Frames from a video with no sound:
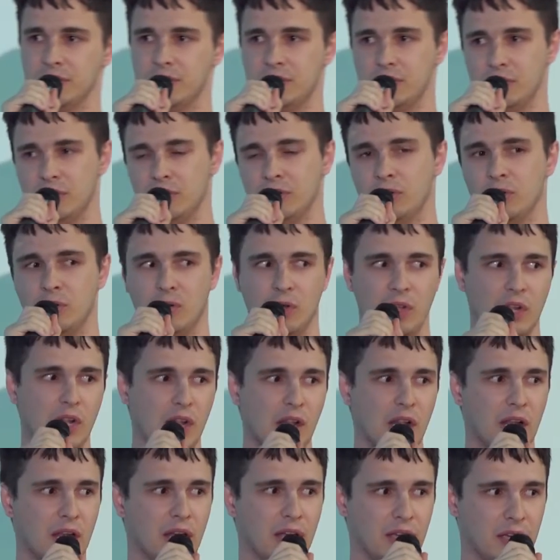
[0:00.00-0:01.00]
So
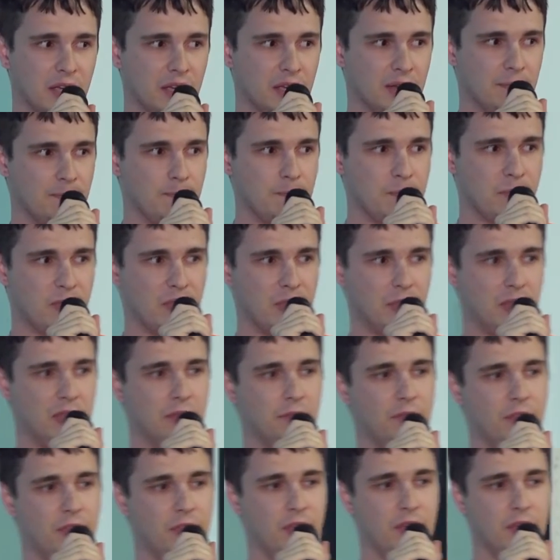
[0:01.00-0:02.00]

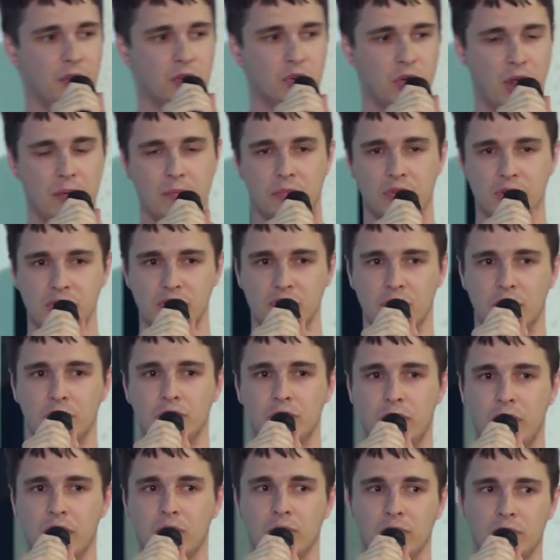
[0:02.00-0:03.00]
if the grammar is
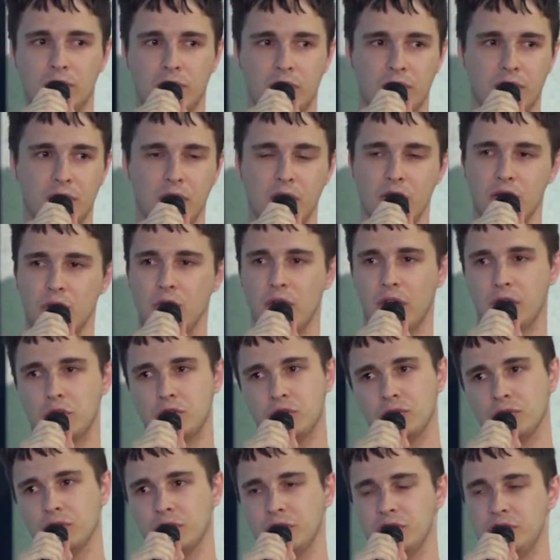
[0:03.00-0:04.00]
non-regular, you
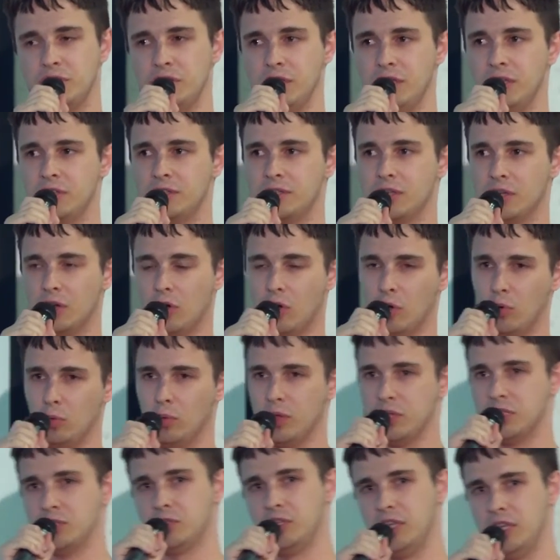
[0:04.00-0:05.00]
actually
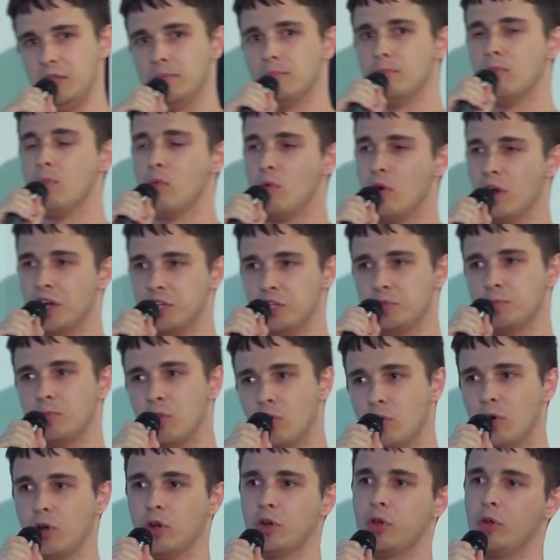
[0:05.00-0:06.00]
always need much
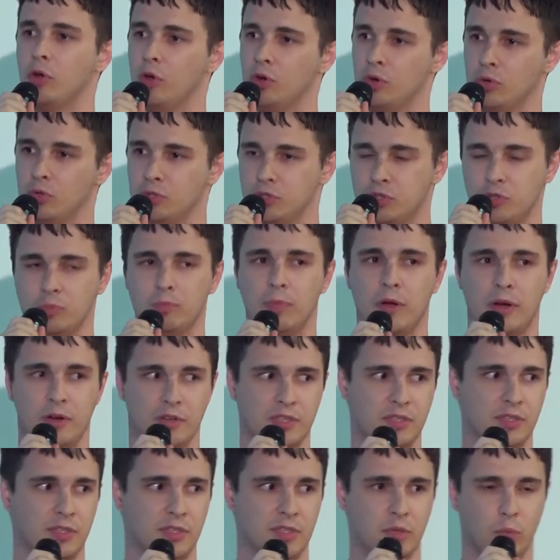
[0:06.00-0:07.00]
more code to
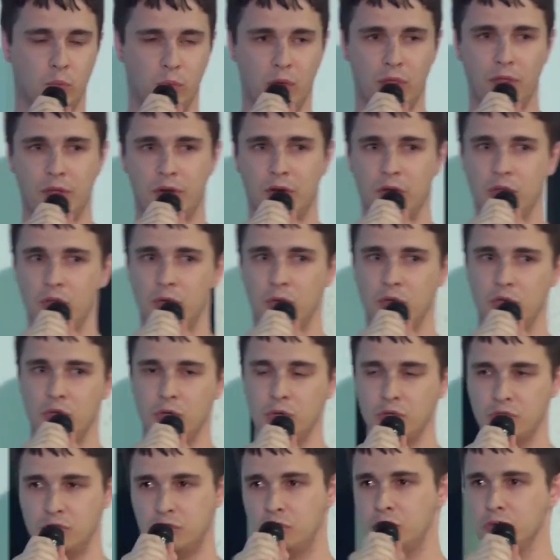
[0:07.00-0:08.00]
parse it, whether you
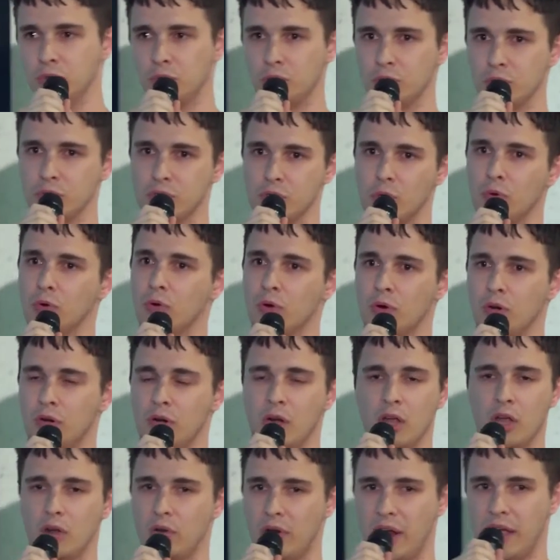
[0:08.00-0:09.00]
use tools
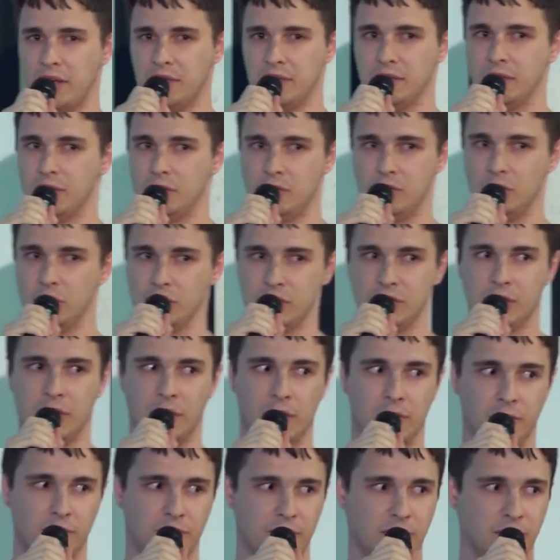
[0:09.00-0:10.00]
or writing it
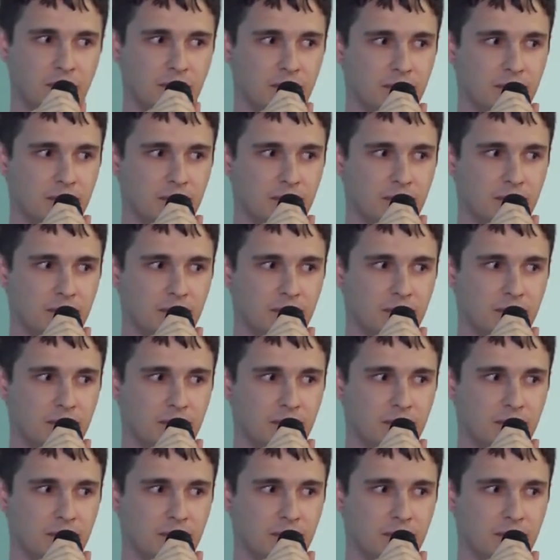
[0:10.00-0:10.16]
yourself.